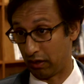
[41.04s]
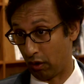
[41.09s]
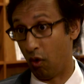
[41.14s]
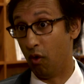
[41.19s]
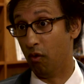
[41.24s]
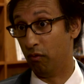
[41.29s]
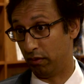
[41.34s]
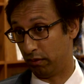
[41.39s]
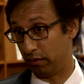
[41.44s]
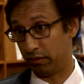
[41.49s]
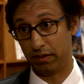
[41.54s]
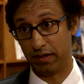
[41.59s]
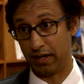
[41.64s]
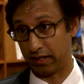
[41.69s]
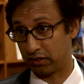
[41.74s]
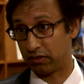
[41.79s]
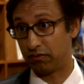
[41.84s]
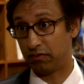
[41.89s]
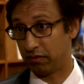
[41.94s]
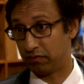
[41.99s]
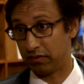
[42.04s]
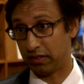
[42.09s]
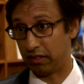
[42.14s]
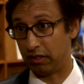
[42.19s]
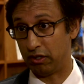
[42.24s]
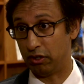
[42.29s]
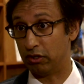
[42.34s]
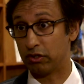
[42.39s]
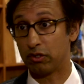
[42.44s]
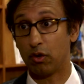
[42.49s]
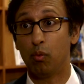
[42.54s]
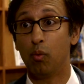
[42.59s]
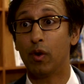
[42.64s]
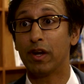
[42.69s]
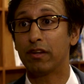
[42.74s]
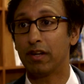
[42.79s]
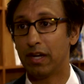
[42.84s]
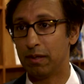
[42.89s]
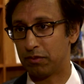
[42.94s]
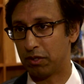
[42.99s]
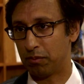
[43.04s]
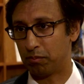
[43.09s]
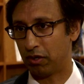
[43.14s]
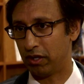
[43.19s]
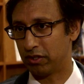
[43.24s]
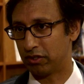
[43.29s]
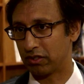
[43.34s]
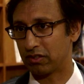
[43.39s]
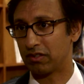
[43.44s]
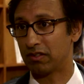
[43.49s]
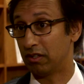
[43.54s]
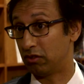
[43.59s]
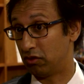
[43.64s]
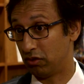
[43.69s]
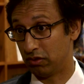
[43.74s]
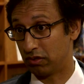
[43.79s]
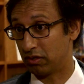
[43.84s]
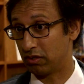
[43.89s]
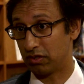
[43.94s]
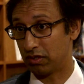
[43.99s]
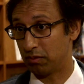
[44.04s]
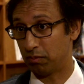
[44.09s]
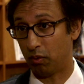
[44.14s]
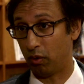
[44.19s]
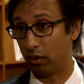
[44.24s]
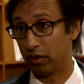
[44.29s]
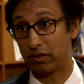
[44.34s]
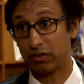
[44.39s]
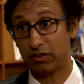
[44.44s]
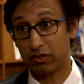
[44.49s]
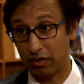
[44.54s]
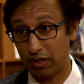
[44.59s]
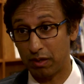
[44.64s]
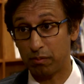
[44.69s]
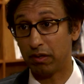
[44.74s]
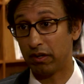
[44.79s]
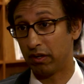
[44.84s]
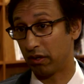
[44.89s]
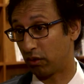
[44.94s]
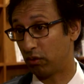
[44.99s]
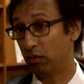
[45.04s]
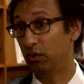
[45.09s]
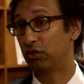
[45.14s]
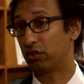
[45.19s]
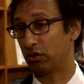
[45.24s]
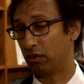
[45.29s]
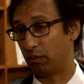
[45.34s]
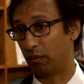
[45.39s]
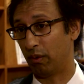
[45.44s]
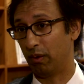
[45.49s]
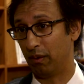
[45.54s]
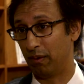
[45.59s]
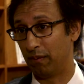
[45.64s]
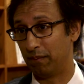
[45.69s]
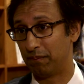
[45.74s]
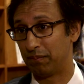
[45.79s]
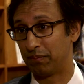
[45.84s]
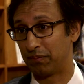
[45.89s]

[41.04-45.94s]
over the next 15 years, what types of projects they choose to support. So they play a crucial role.